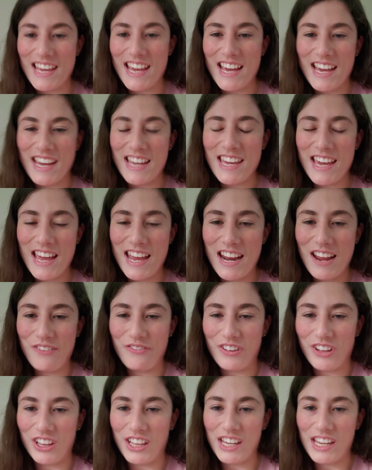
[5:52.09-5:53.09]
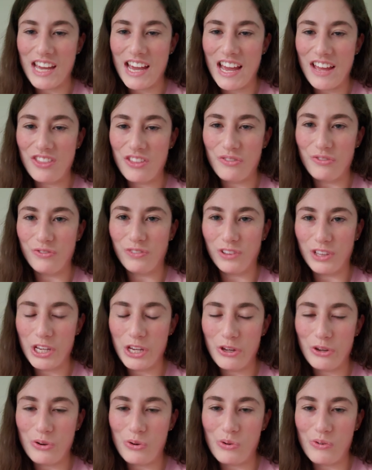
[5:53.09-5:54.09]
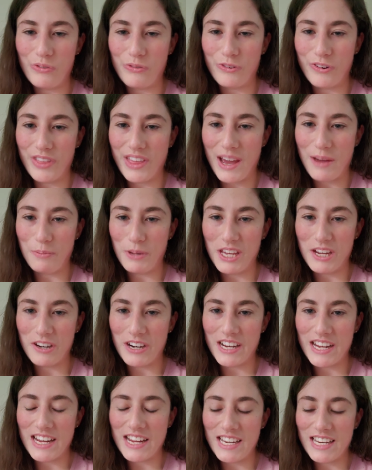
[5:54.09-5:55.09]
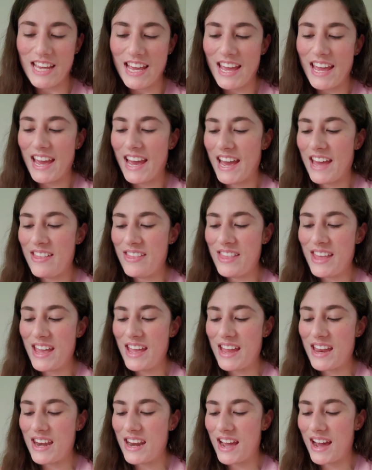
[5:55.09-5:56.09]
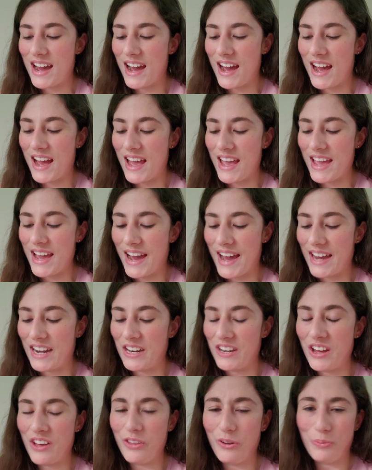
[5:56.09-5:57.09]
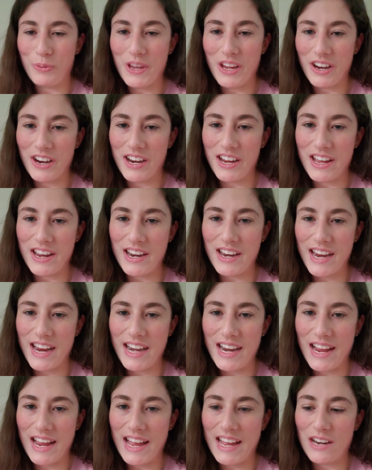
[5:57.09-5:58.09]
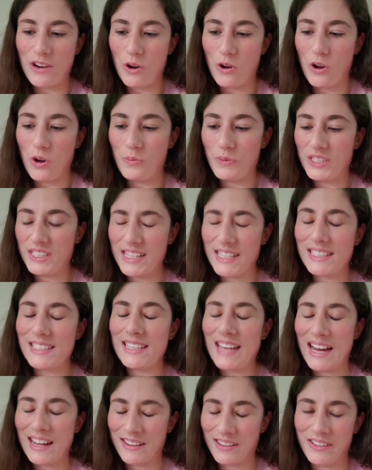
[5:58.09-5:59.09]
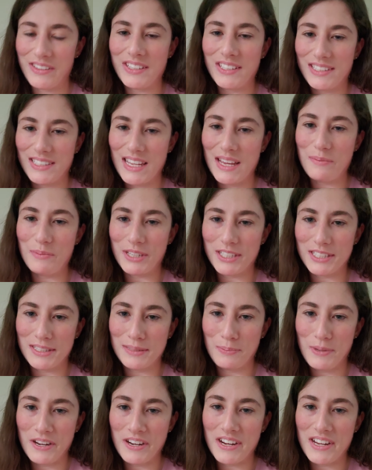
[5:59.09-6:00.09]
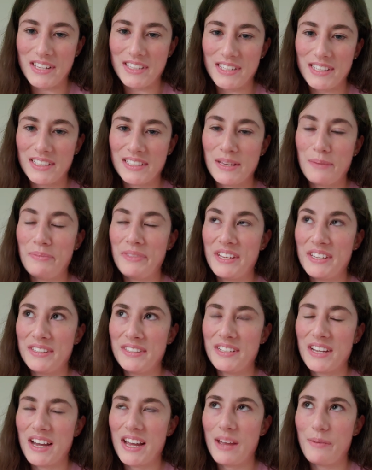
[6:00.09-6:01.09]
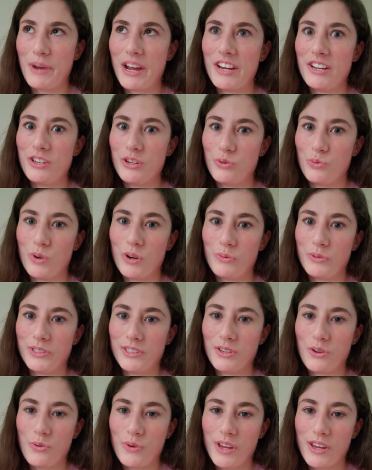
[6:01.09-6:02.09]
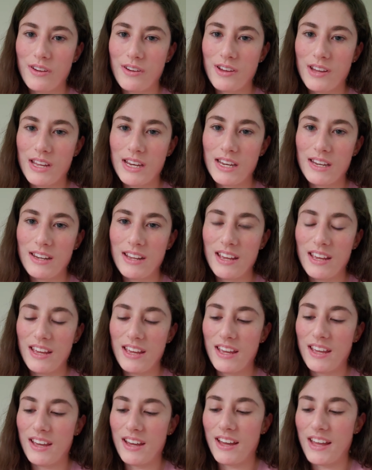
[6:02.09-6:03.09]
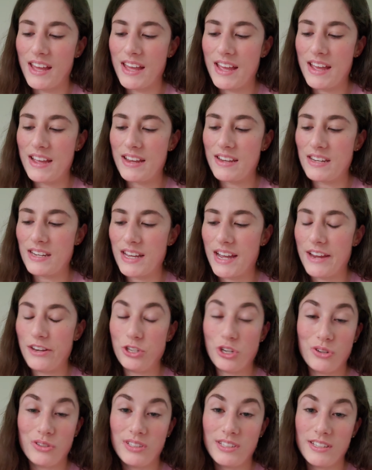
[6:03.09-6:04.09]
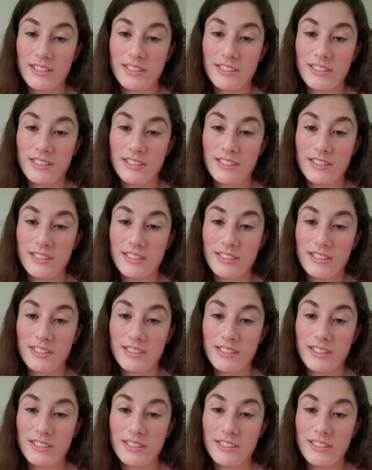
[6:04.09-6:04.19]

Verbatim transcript: Again, I felt like I had the flu for that period, and then I had another period and had almost exactly the same experience, except this time I knew what was going on, and I chose to